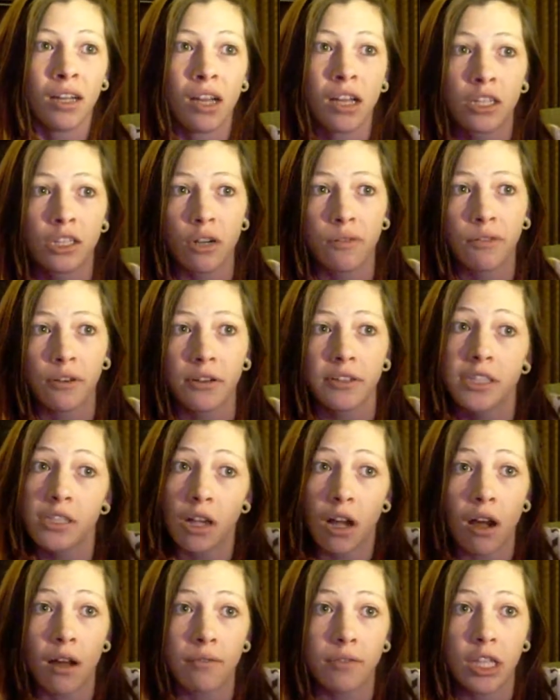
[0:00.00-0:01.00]
So first
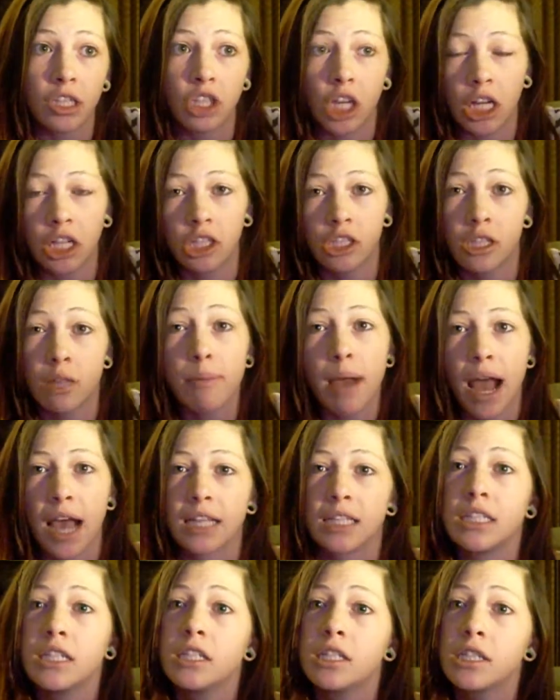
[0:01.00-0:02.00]
off, they changed the
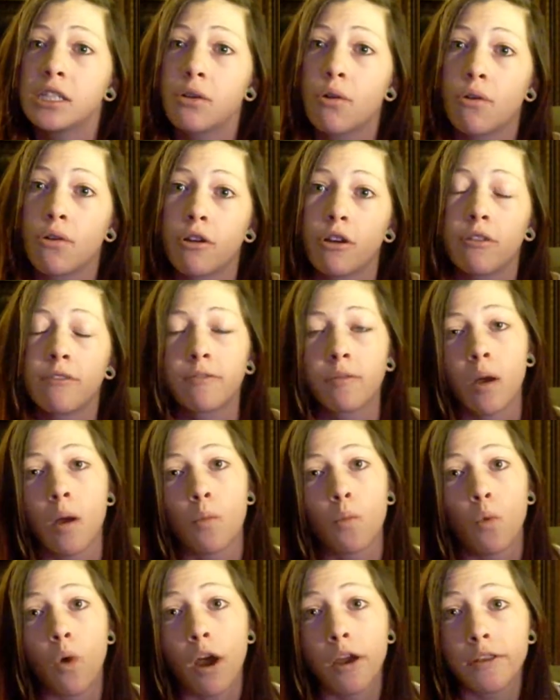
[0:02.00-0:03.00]
passing score
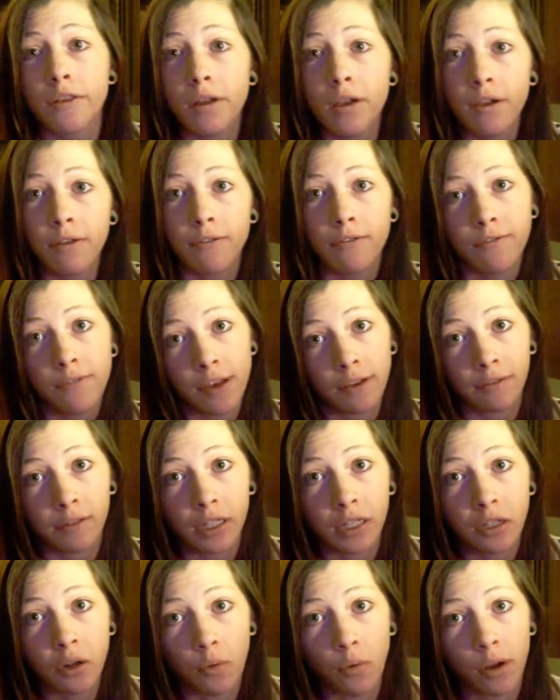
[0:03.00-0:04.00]
from
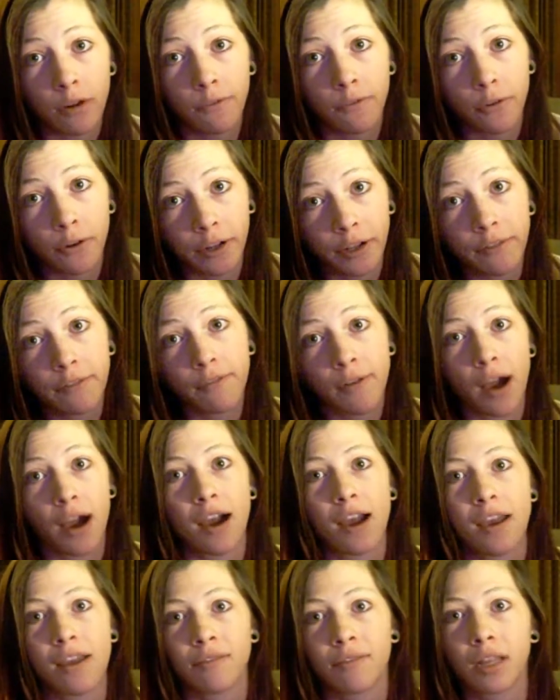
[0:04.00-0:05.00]
150 to
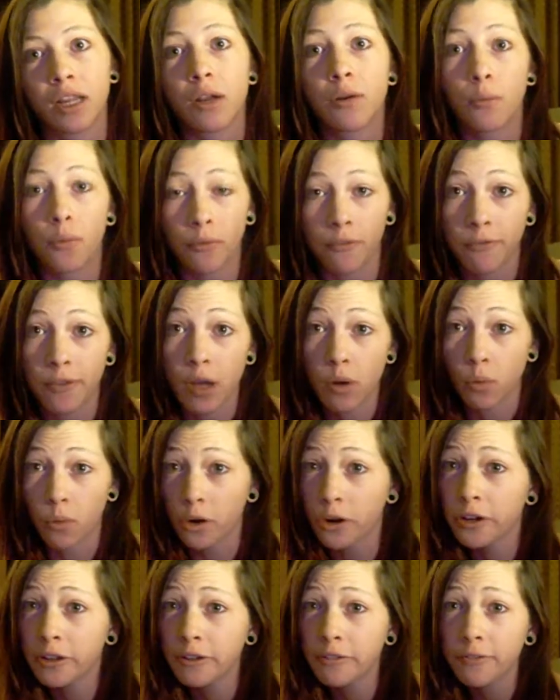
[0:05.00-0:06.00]
145, and if it
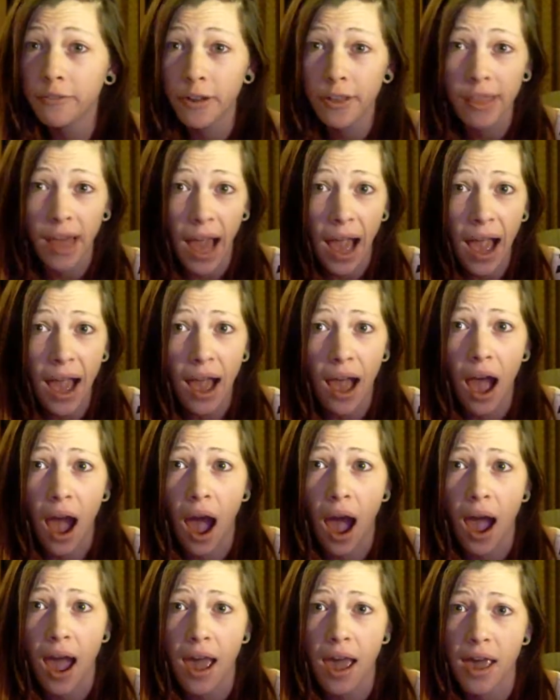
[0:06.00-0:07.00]
weren't for that,
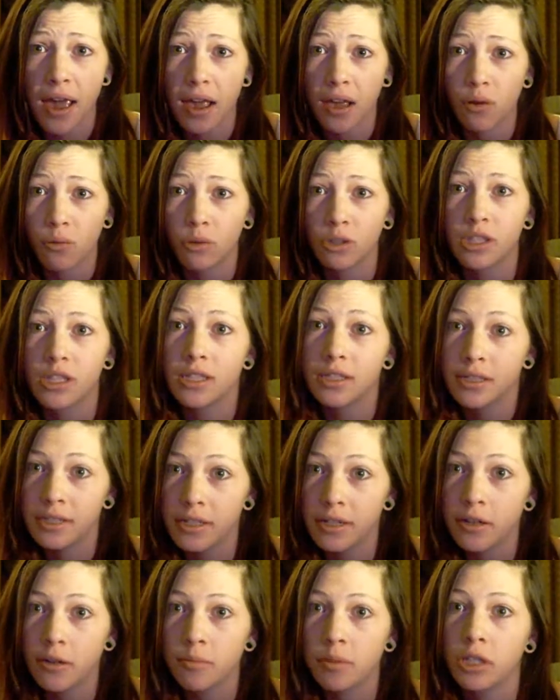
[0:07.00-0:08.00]
I would
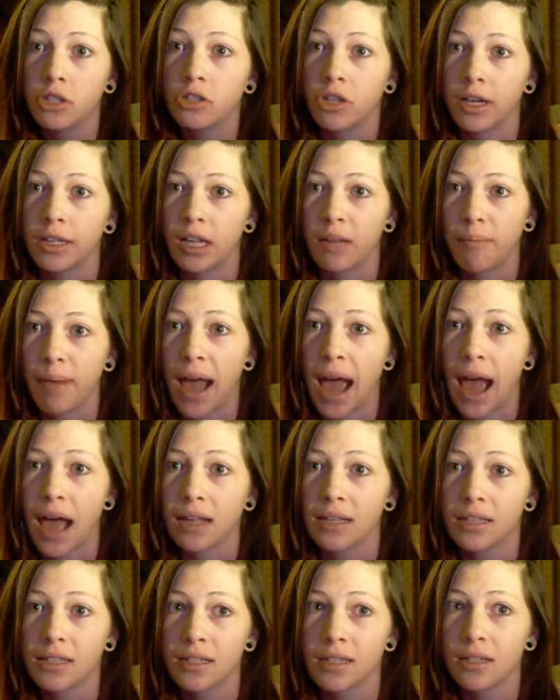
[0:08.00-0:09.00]
still be trying to
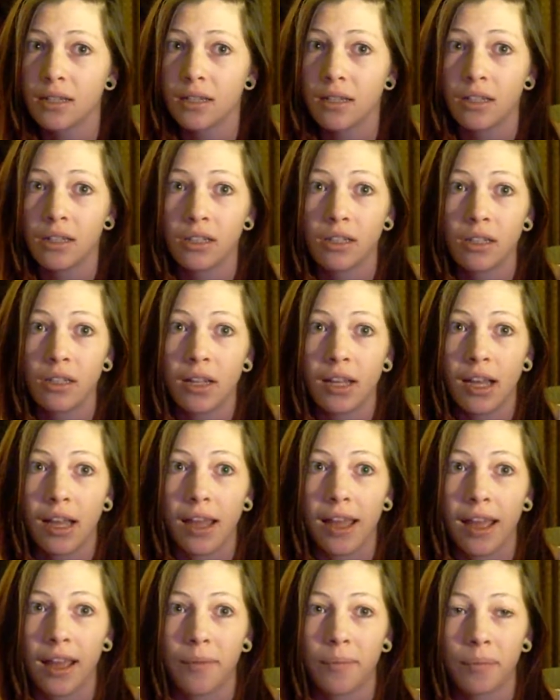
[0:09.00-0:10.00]
pass.
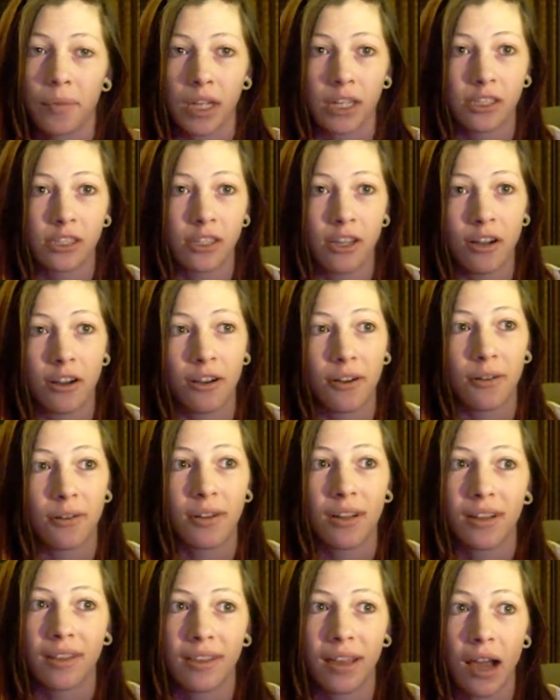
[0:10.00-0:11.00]

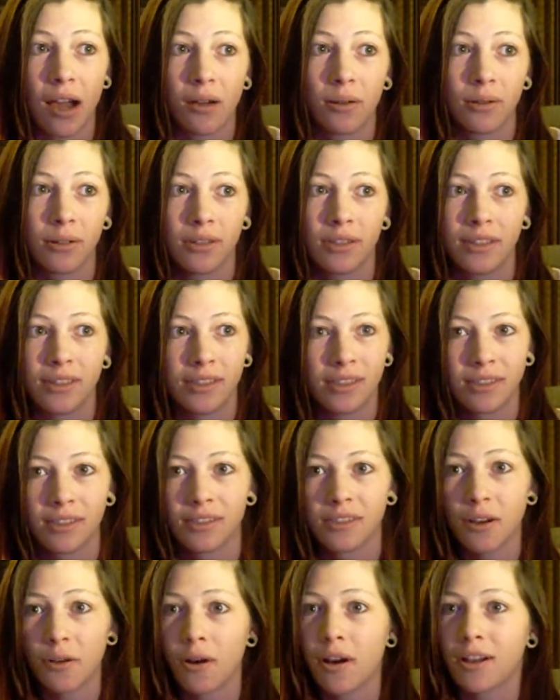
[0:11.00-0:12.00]
So that was
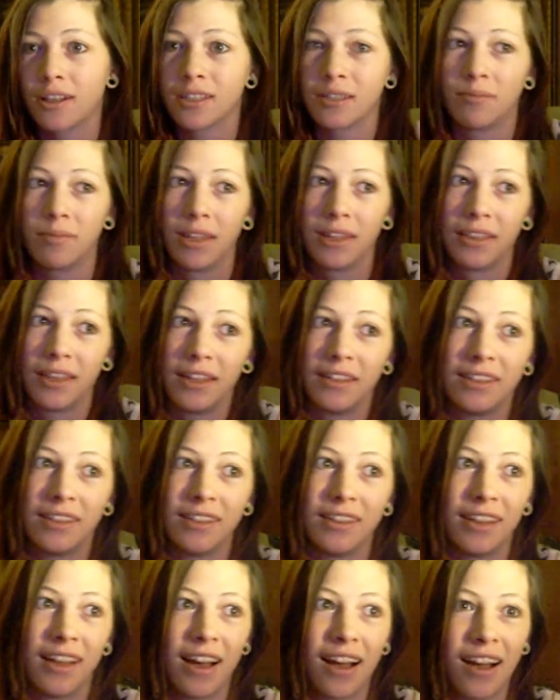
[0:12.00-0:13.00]
so awesome that they
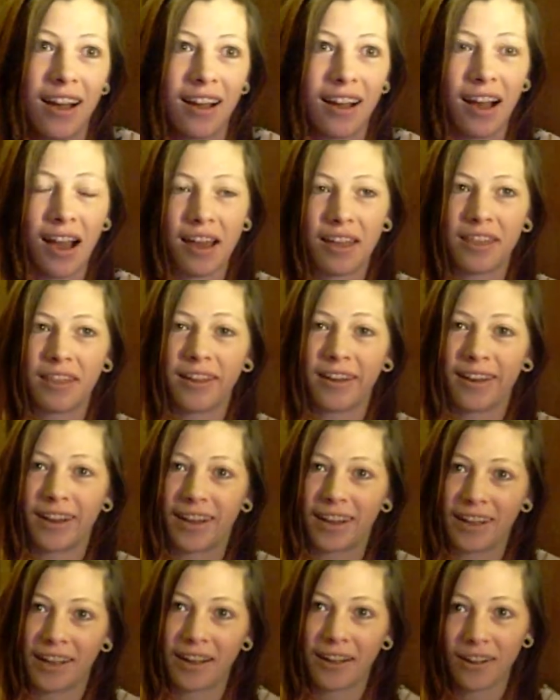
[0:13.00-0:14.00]
did that. I think
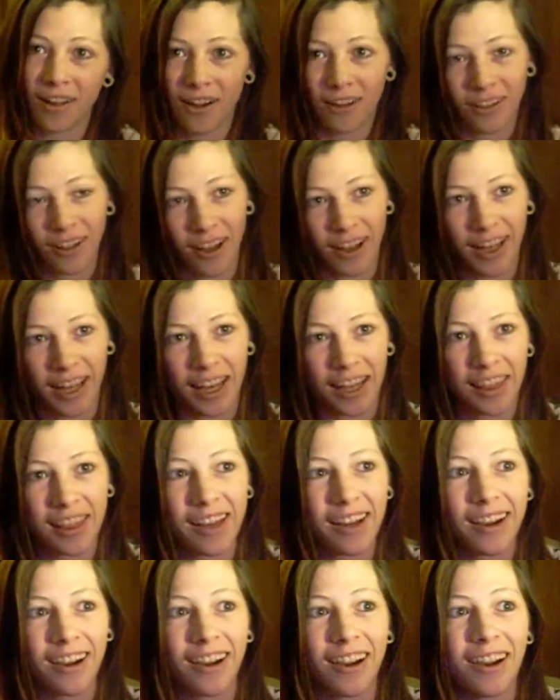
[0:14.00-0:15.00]
I got lucky
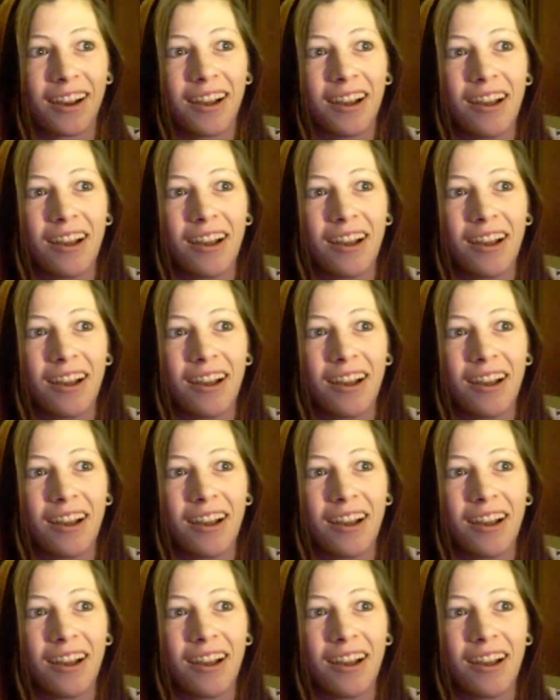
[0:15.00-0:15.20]
there.